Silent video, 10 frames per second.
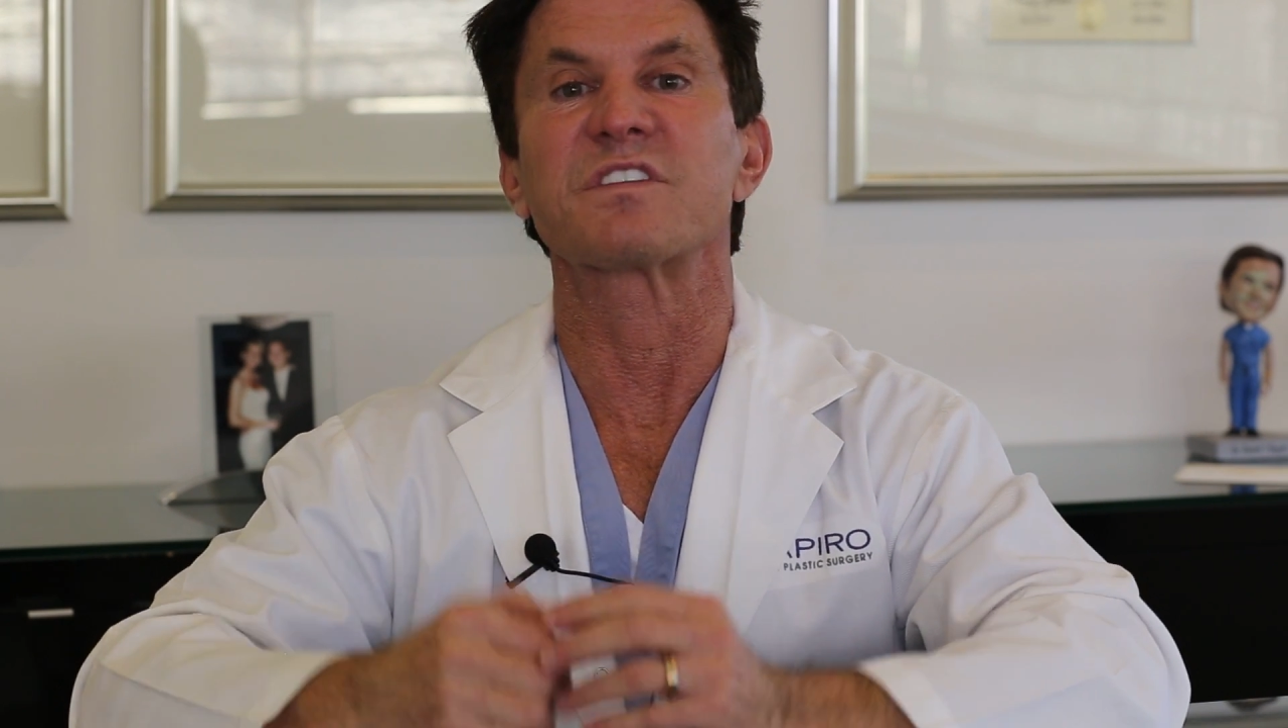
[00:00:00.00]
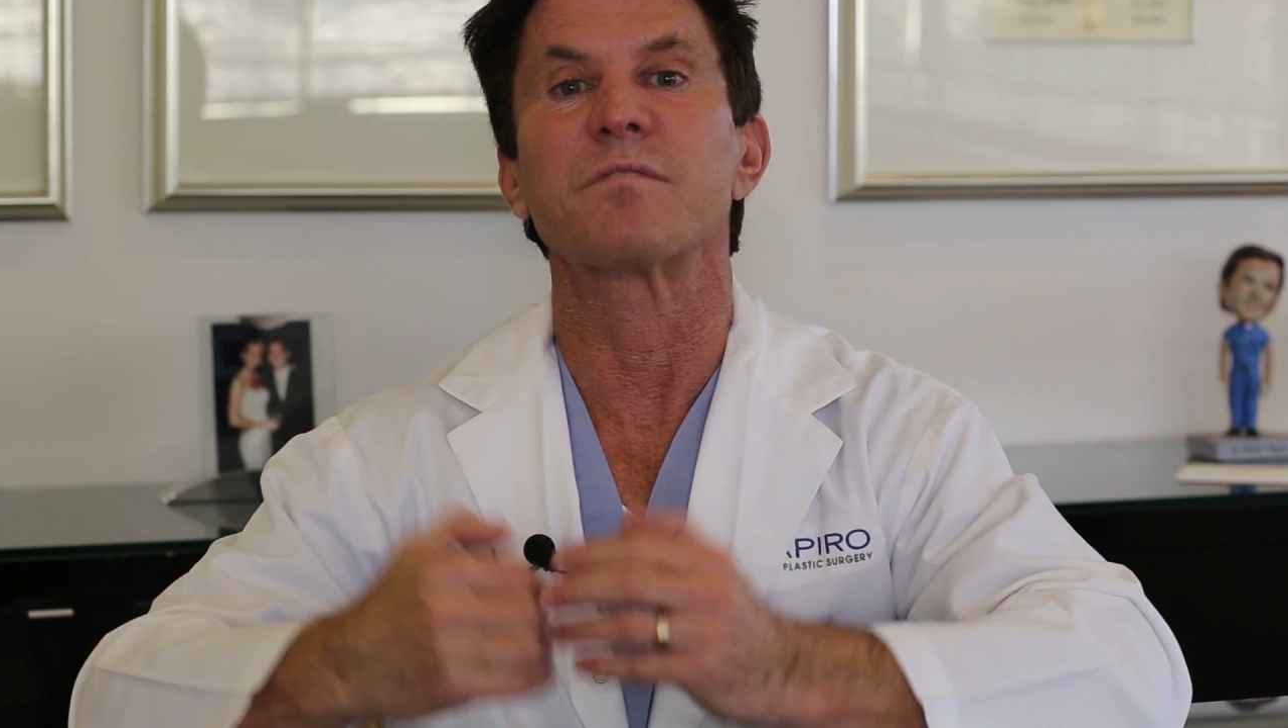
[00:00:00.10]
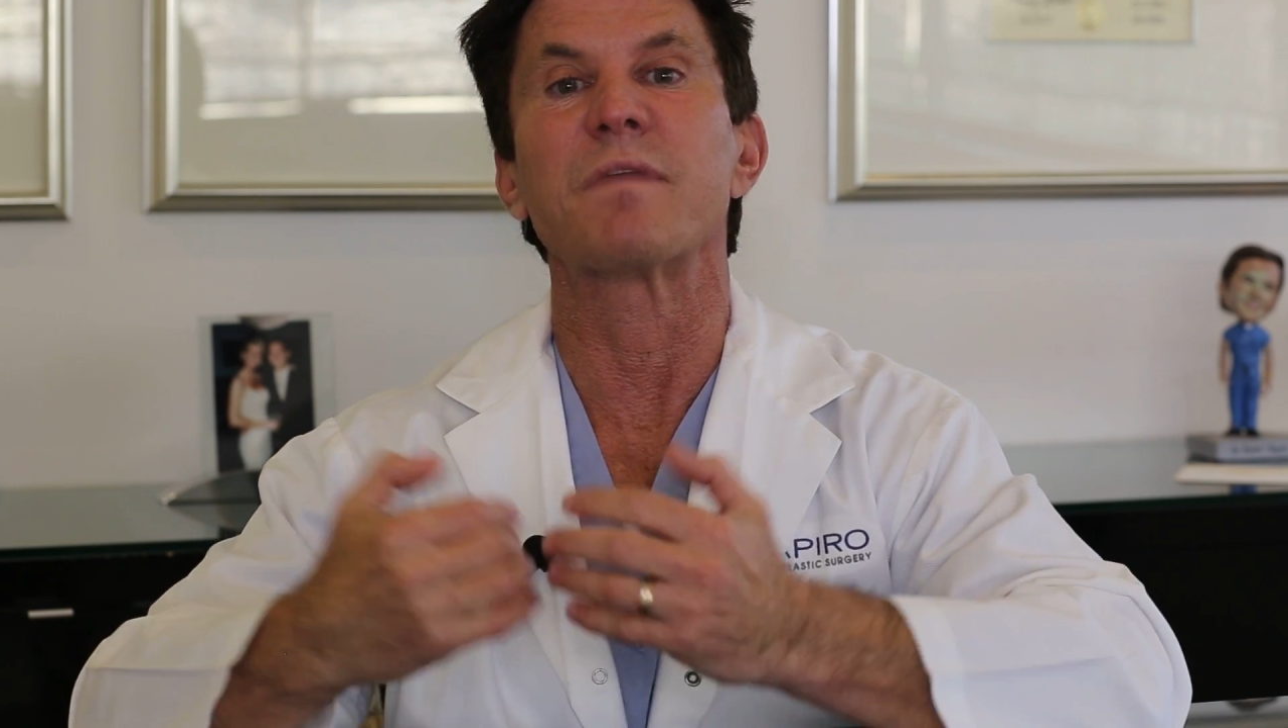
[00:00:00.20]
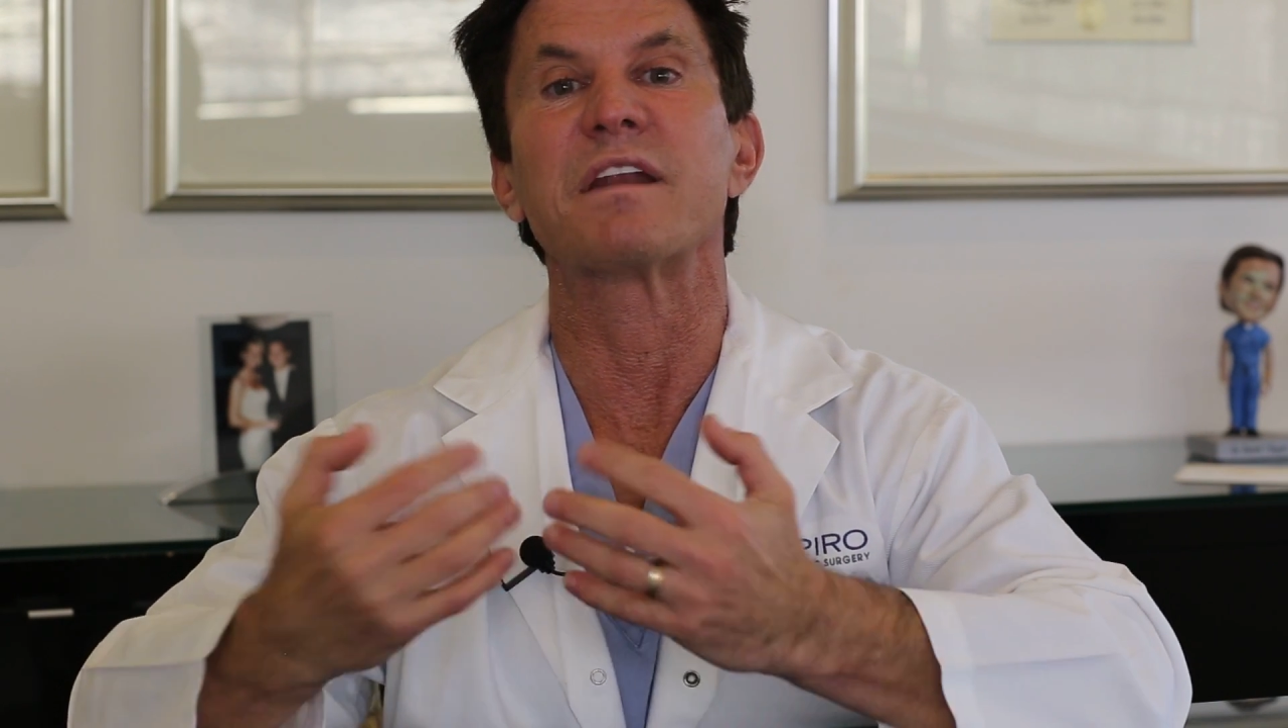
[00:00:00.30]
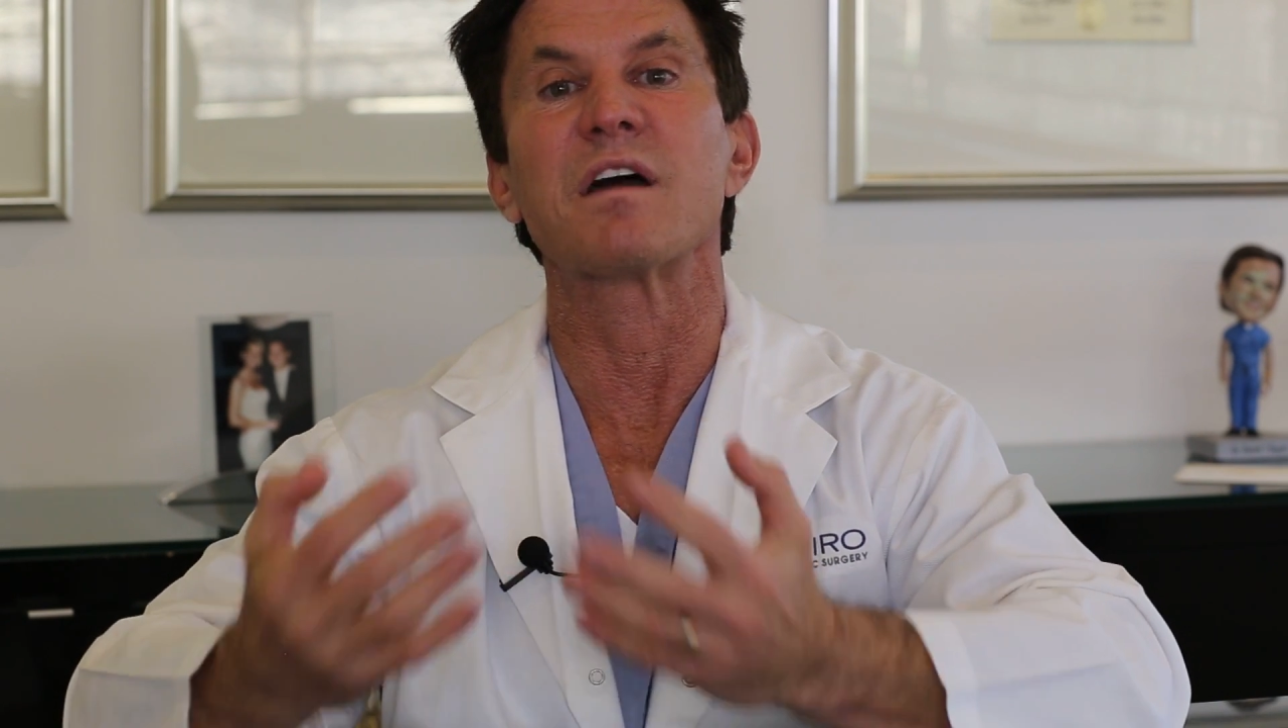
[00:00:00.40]
that
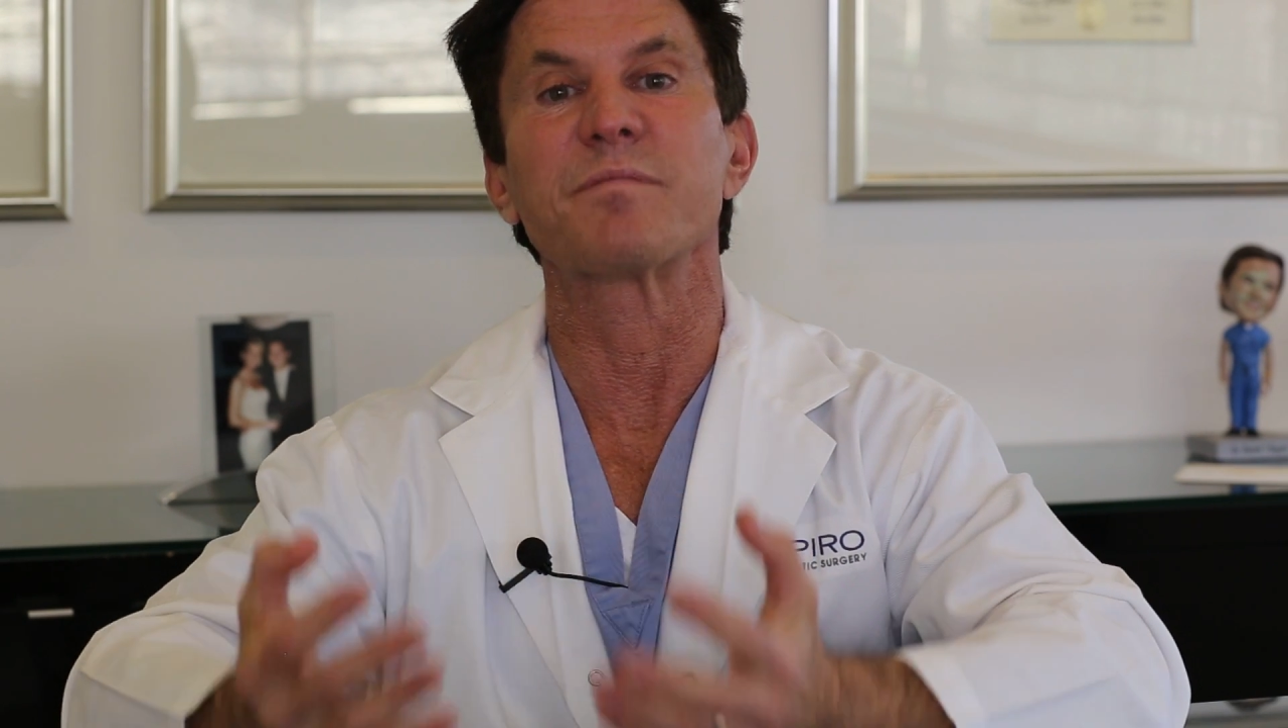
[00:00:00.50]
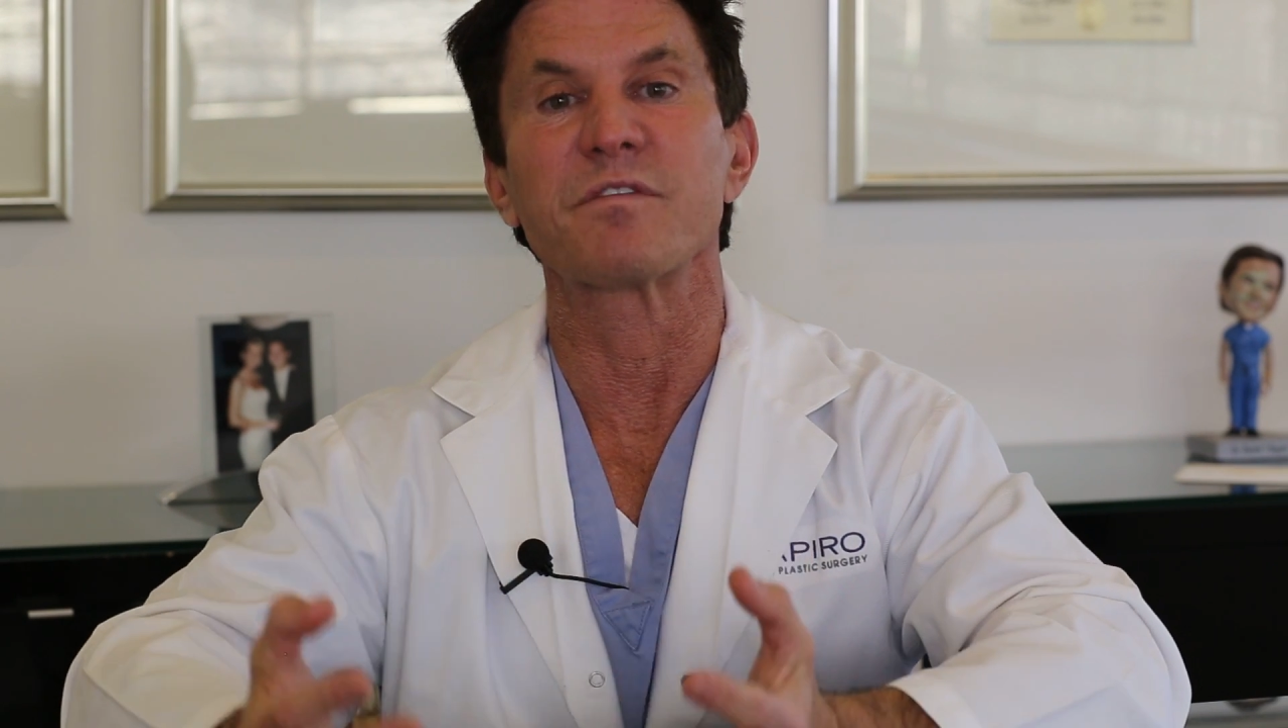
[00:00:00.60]
may not be